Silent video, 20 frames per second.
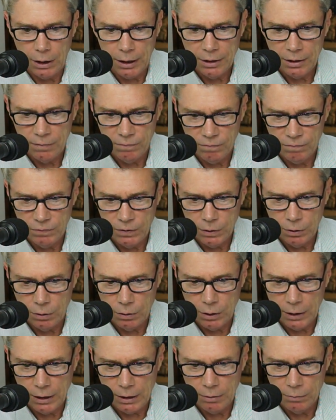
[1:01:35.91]
I can
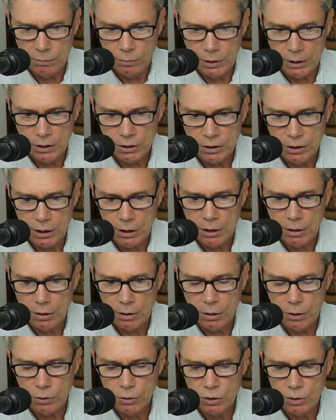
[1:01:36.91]
feel how when it's getting
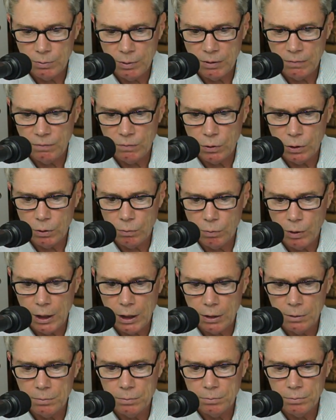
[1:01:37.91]
close to being fully
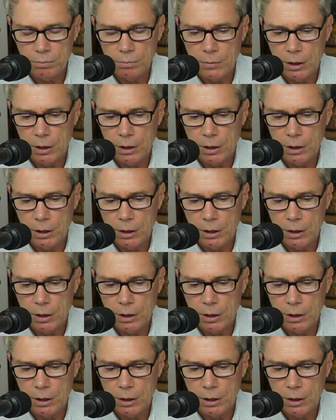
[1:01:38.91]
wound,